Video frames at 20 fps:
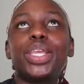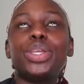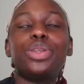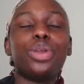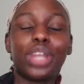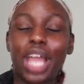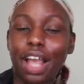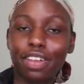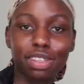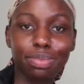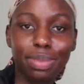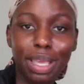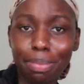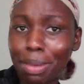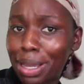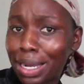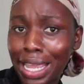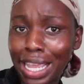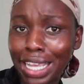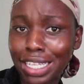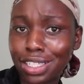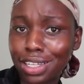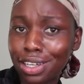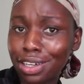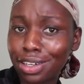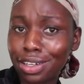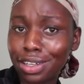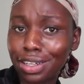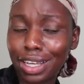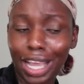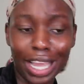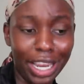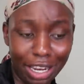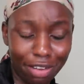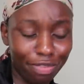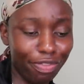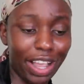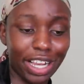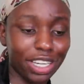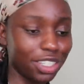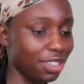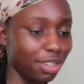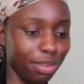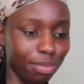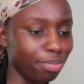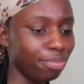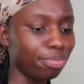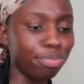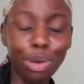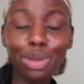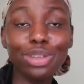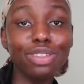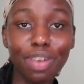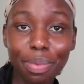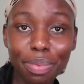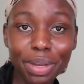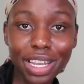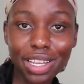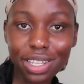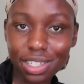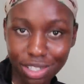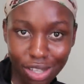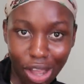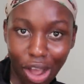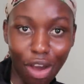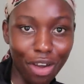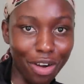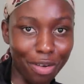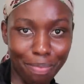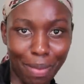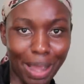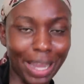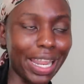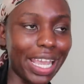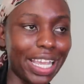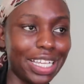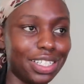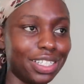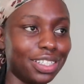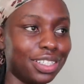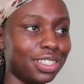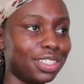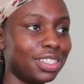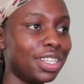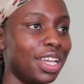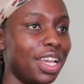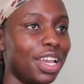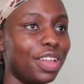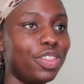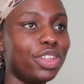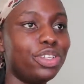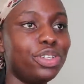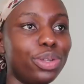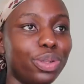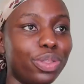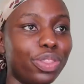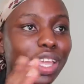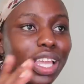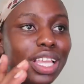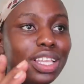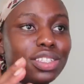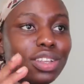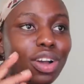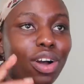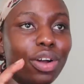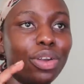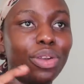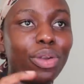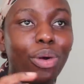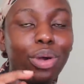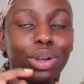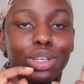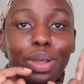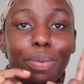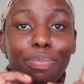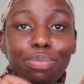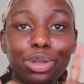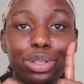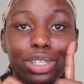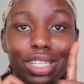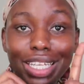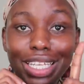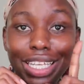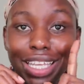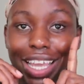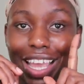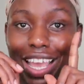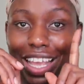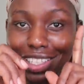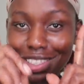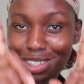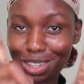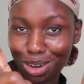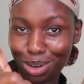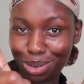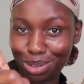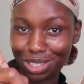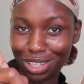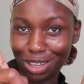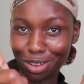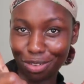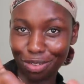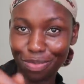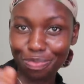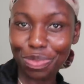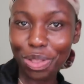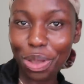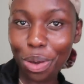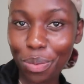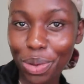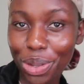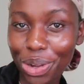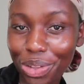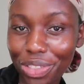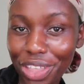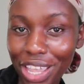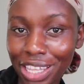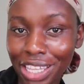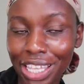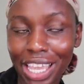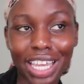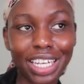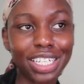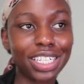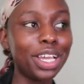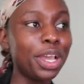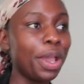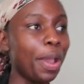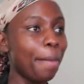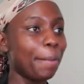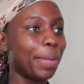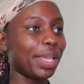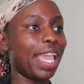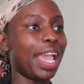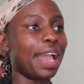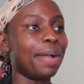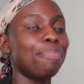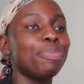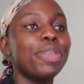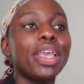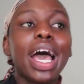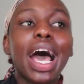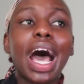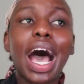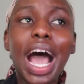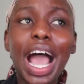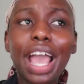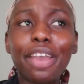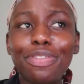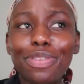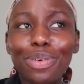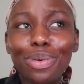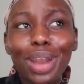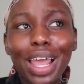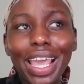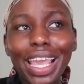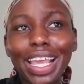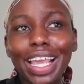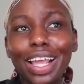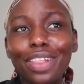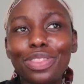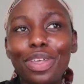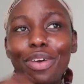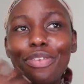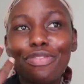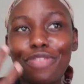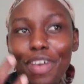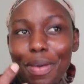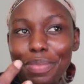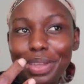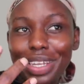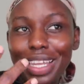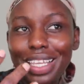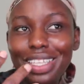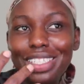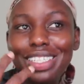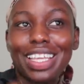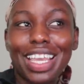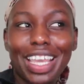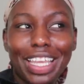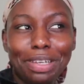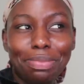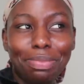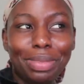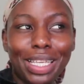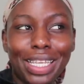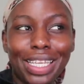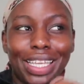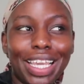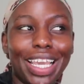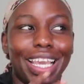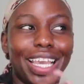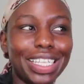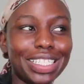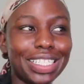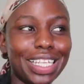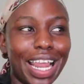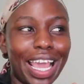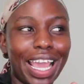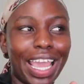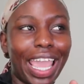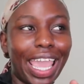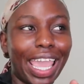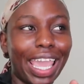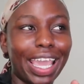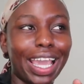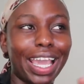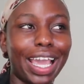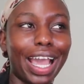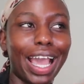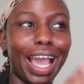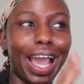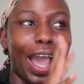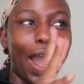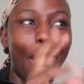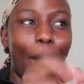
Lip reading: you don't have to be a man hater. In fact, most feminists aren't man haters. The two things are not mutually exclusive. We got there in the end. But yeah, I feel like the feminist in me is like,